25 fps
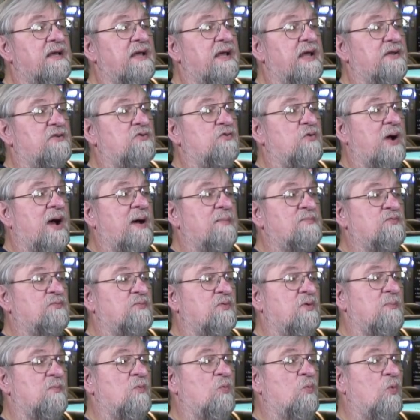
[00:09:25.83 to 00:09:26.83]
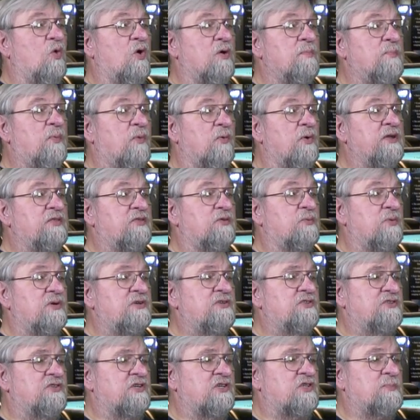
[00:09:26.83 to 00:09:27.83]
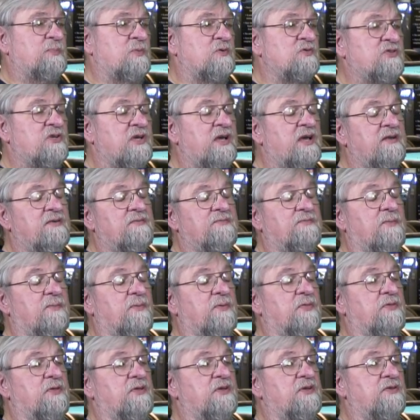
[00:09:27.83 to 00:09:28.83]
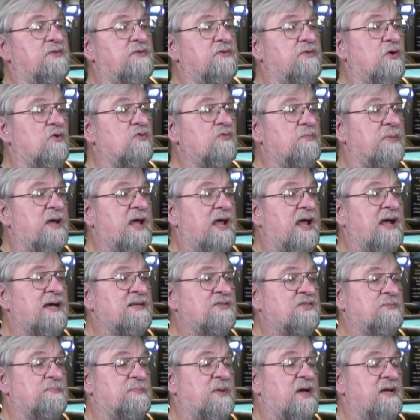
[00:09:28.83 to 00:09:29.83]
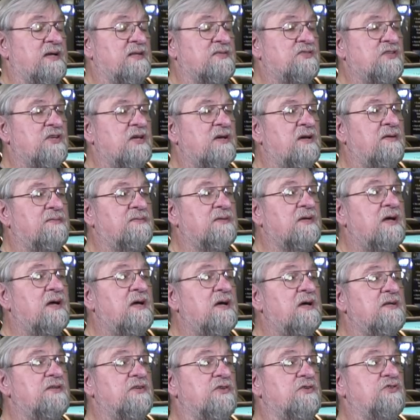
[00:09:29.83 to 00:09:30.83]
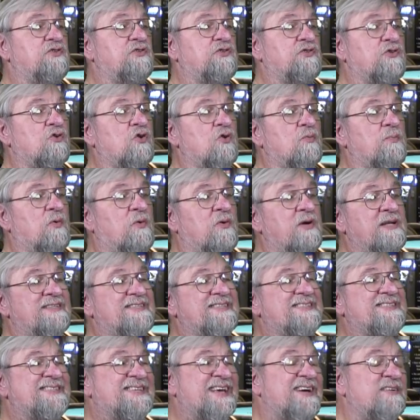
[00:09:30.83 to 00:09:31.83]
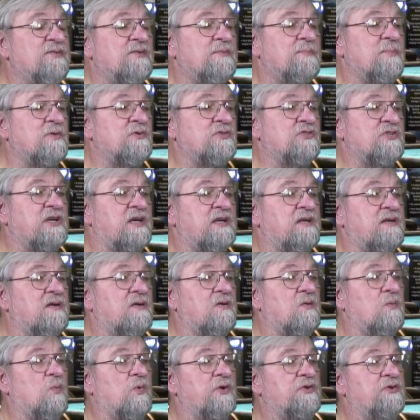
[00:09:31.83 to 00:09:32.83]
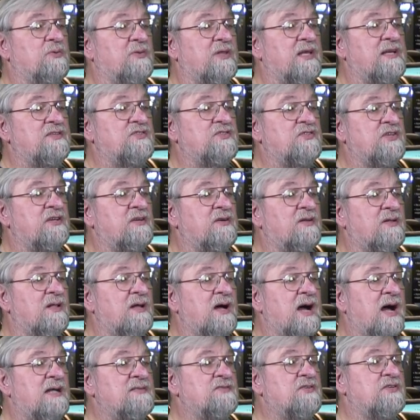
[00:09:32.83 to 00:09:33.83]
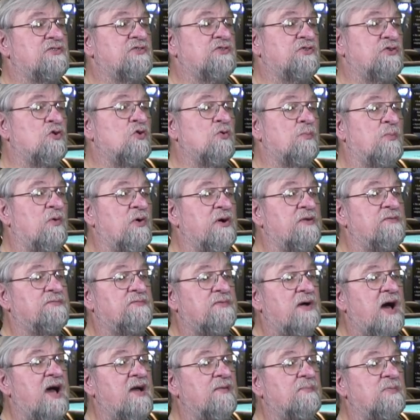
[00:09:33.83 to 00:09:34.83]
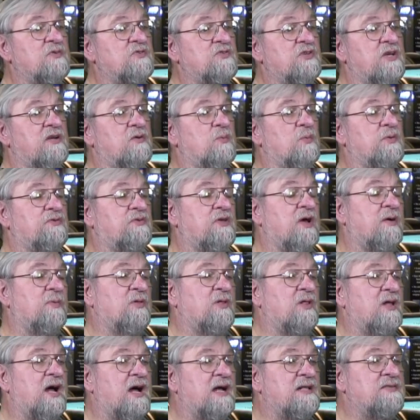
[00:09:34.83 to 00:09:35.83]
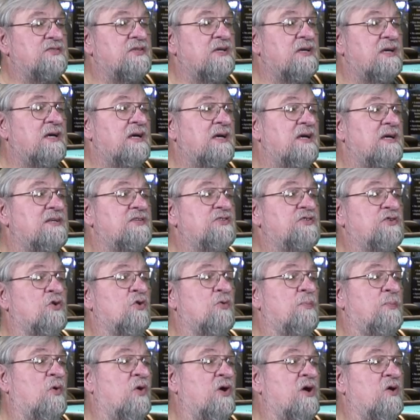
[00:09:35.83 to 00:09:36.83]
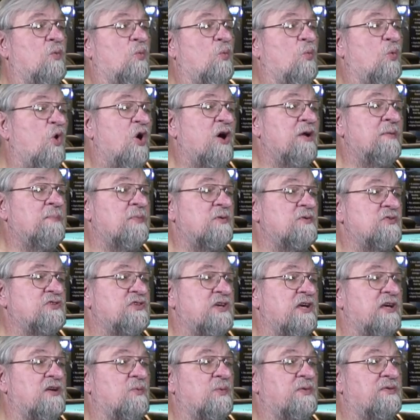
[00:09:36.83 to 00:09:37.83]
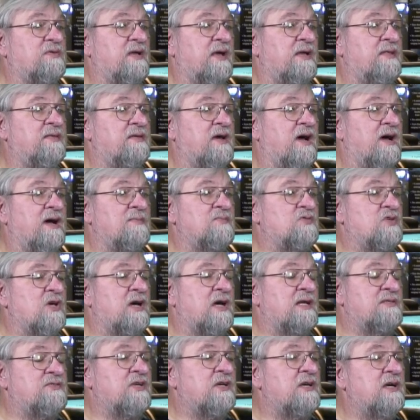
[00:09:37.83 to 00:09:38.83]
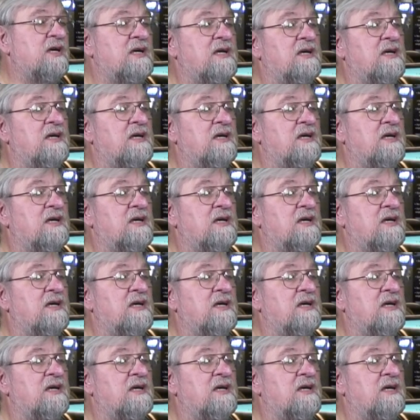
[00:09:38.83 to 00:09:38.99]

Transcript: It drops from 1.36% for the don't pass by itself to 0.7% when you lay single odds, 0.5% with double odds, 0.1% with 10 times odds,